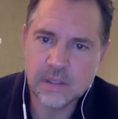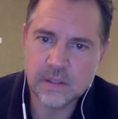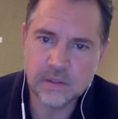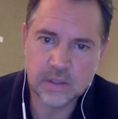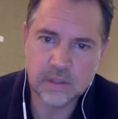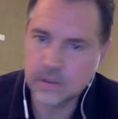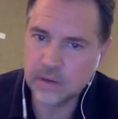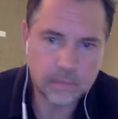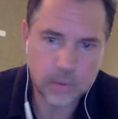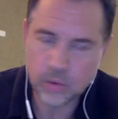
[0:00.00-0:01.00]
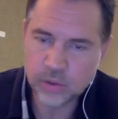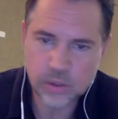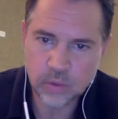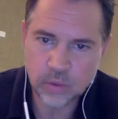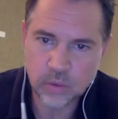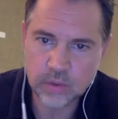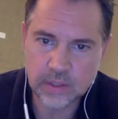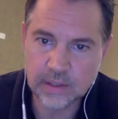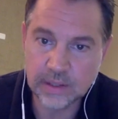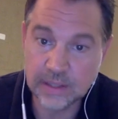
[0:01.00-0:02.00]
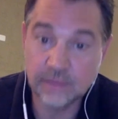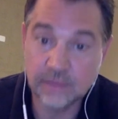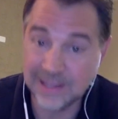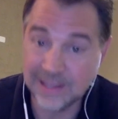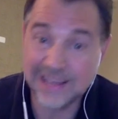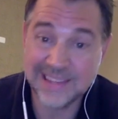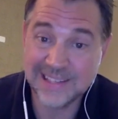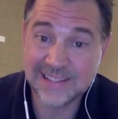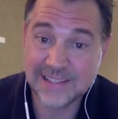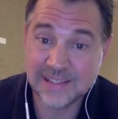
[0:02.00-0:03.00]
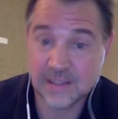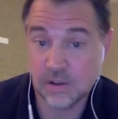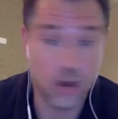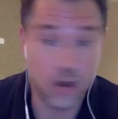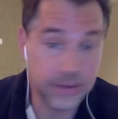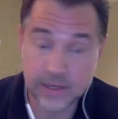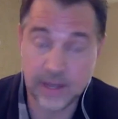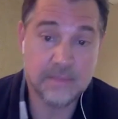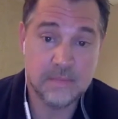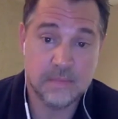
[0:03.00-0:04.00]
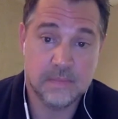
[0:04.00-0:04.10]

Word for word: there's a great portion of the world that lives like this all the time?